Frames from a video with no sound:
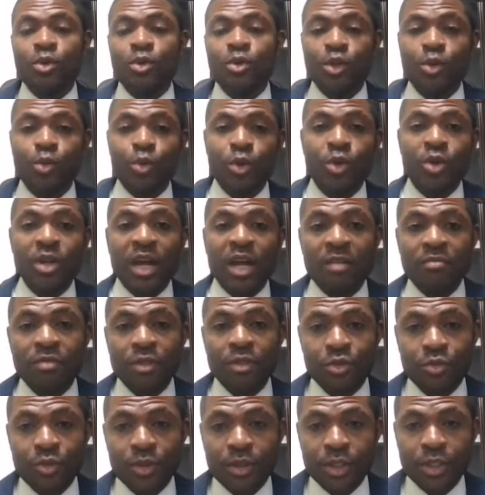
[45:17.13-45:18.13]
we don't have
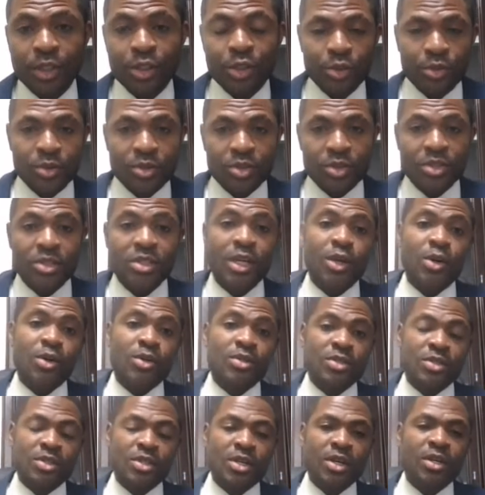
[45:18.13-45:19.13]
these real issues is a
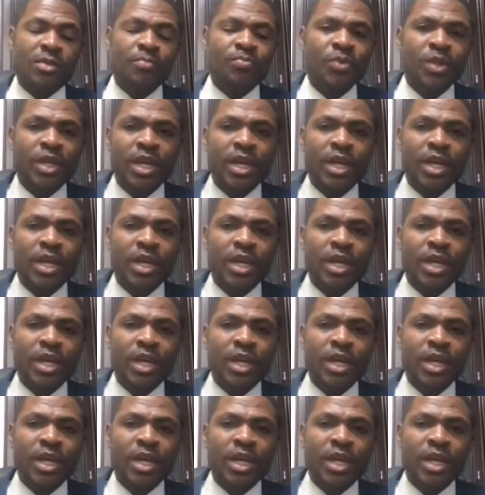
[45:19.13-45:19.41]
concern.